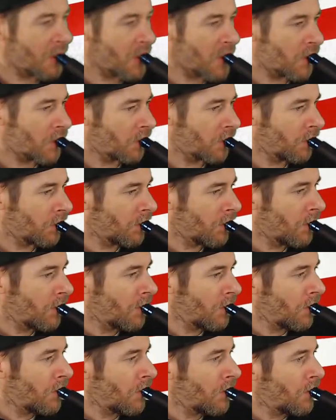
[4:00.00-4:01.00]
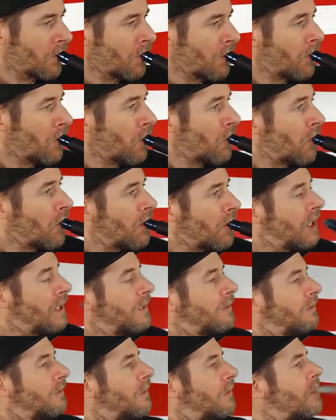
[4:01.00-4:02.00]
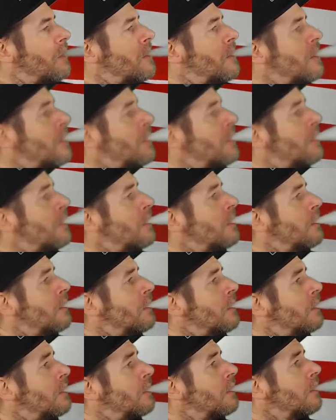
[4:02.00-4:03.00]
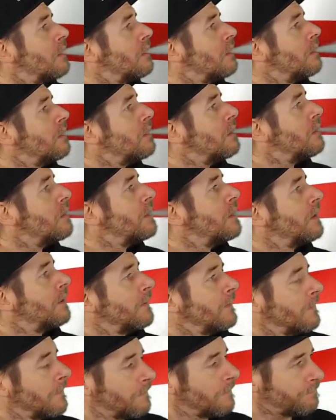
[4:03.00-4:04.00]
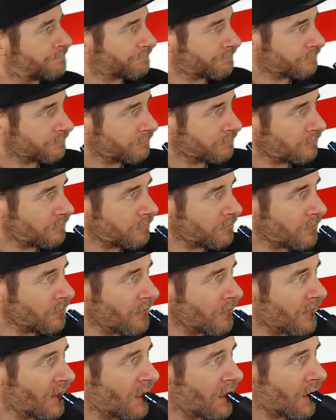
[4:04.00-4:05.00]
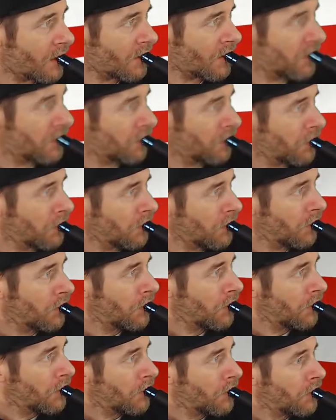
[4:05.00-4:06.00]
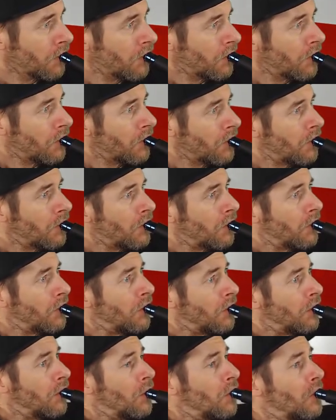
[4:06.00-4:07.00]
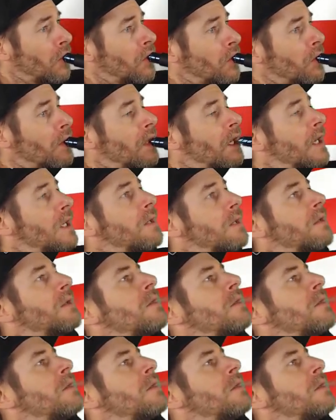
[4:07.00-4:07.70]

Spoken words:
(silence)